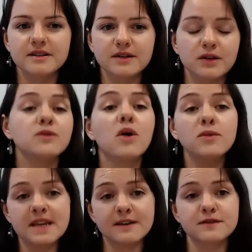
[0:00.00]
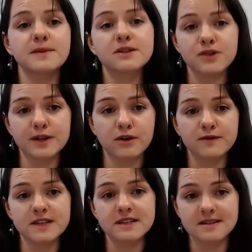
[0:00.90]
you always have to make
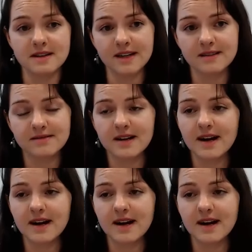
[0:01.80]
trade-offs in design.